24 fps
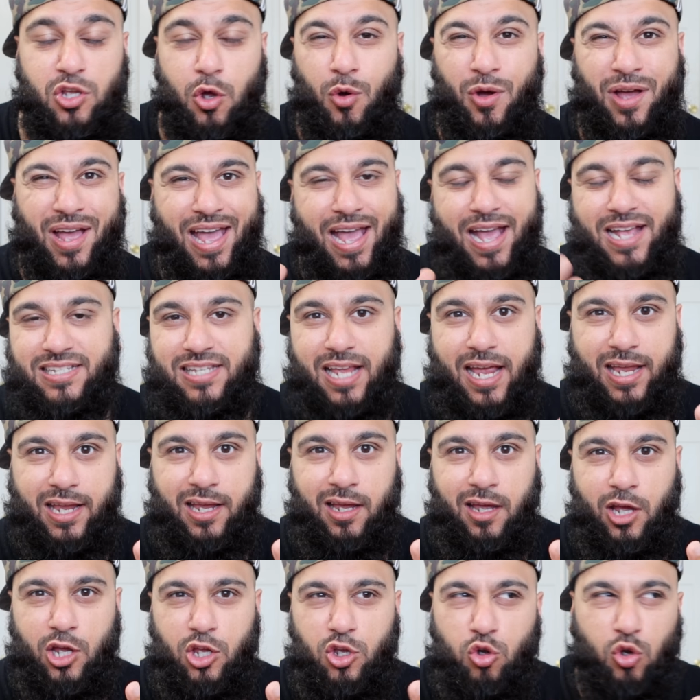So it's like,
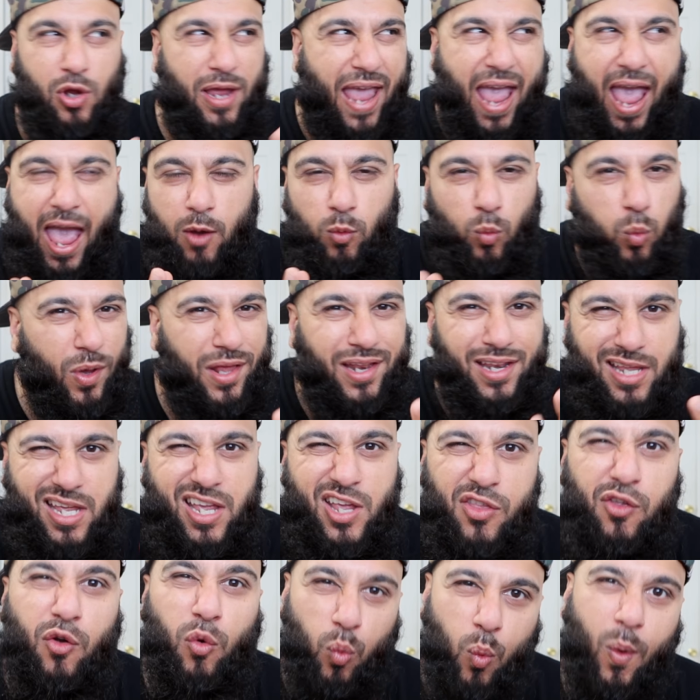you can't win
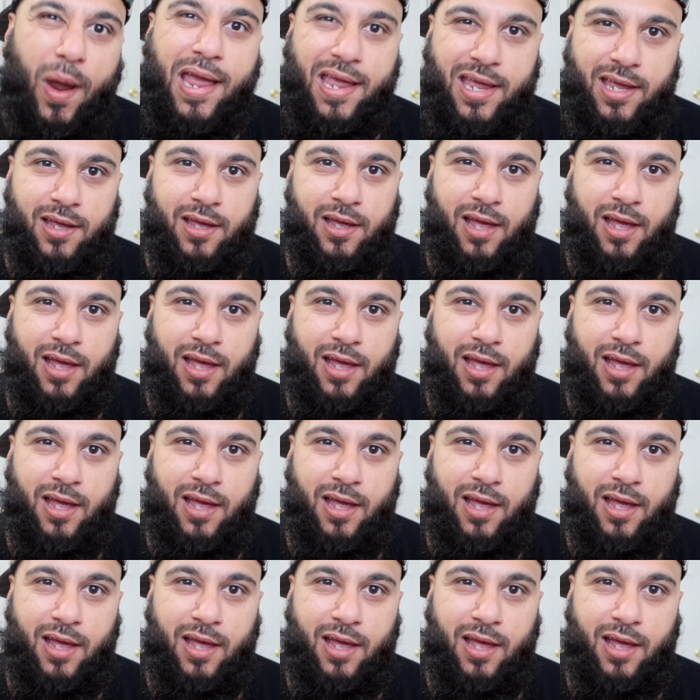either way.